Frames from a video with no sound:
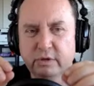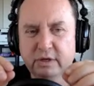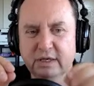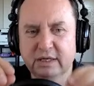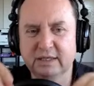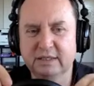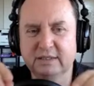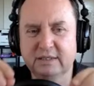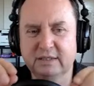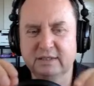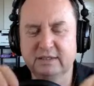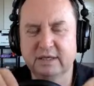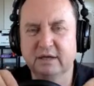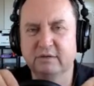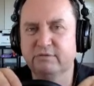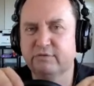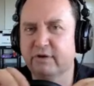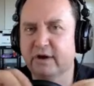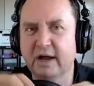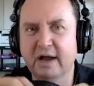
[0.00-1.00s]
really
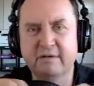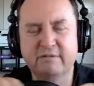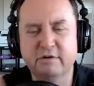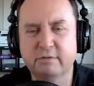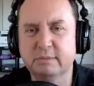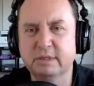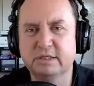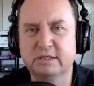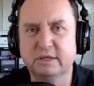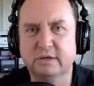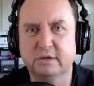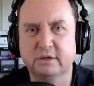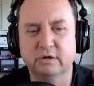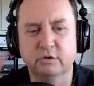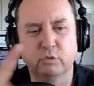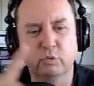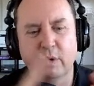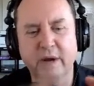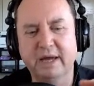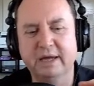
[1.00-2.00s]
detailed for every
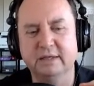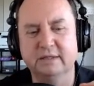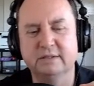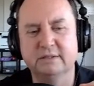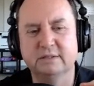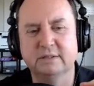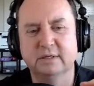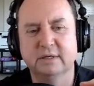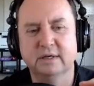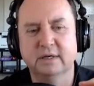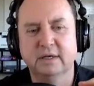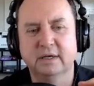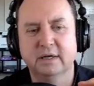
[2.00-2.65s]
material weights,